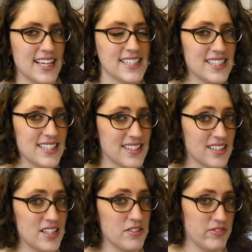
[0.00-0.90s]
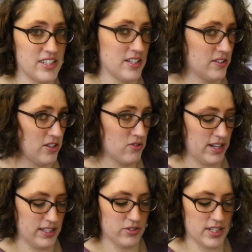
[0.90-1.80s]
Is this the kind of video that
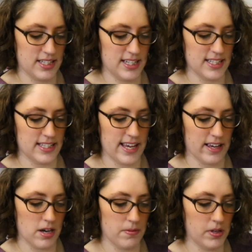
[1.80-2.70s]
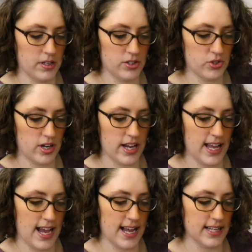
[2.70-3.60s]
you're interested in seeing? I'm going to
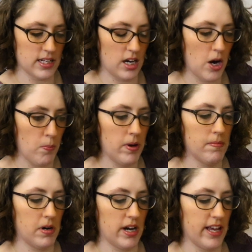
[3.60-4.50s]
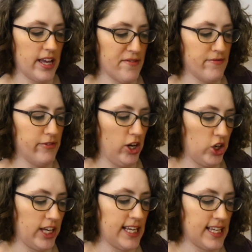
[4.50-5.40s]
try and up my
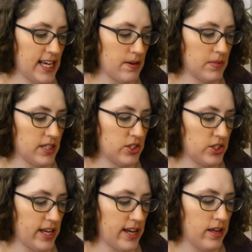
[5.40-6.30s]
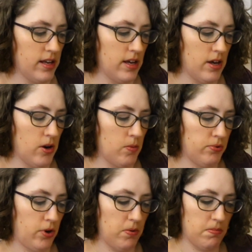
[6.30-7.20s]
vlogging game this year.
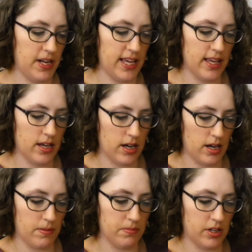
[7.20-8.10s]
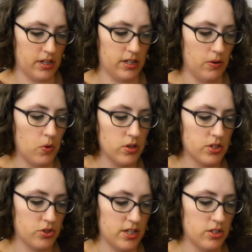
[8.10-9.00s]
Probably I want
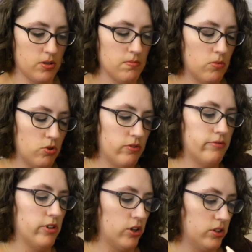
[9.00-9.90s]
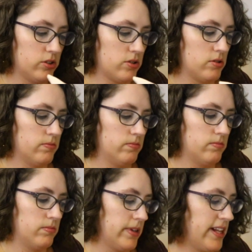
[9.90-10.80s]
to try and do more vlogs.
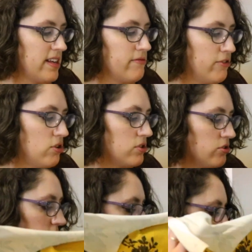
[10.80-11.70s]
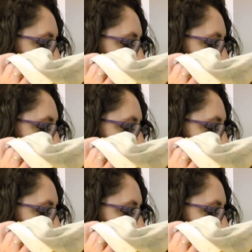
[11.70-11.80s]
Are they vlogs or are they